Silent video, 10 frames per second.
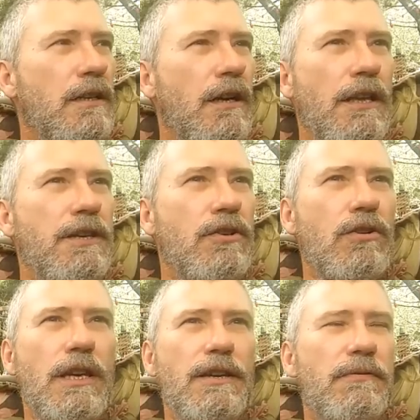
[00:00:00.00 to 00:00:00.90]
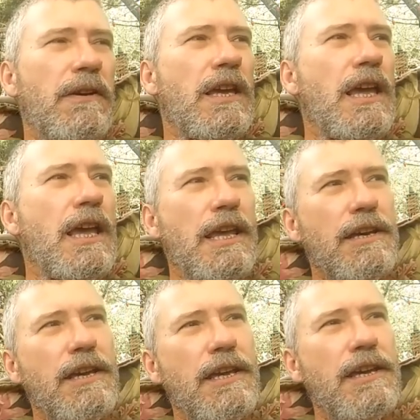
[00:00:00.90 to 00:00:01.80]
Uh, you know, if,
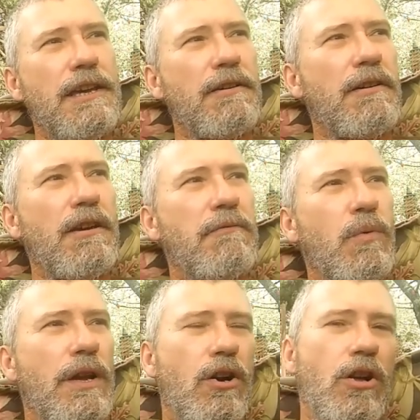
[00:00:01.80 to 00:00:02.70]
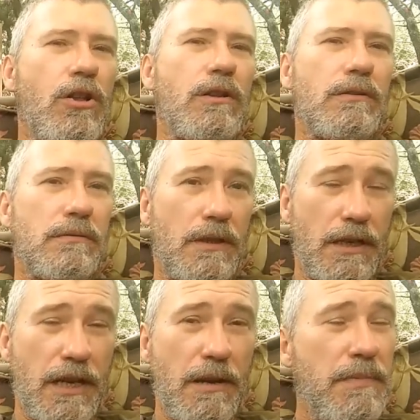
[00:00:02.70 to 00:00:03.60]
if, if we all,
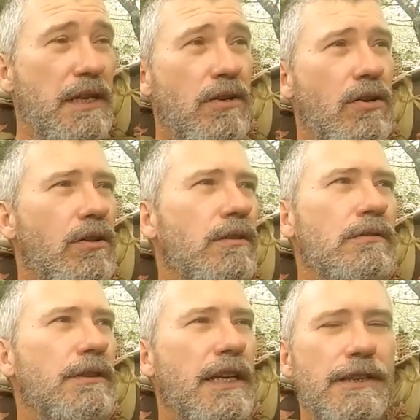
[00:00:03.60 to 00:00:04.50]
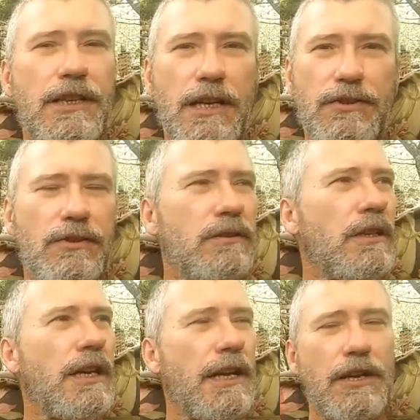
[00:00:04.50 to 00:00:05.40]
and I mean all, get together,
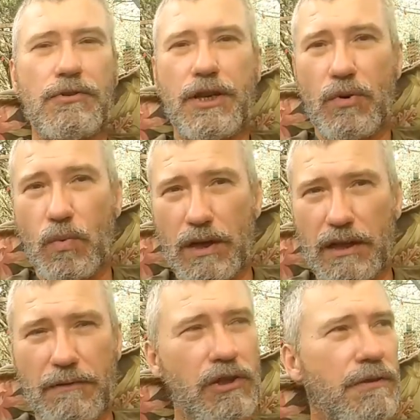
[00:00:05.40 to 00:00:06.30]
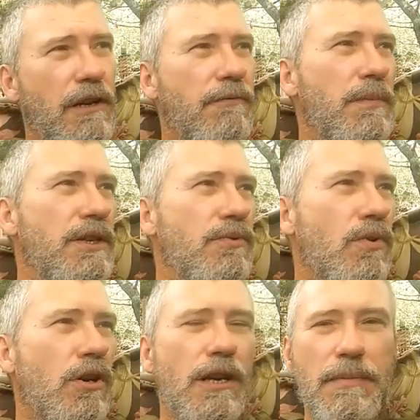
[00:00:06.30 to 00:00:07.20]
and I don't care what level of government
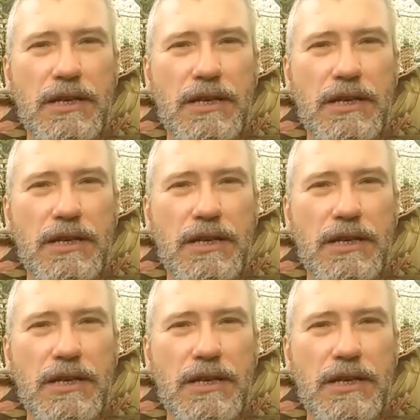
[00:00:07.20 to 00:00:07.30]
you are.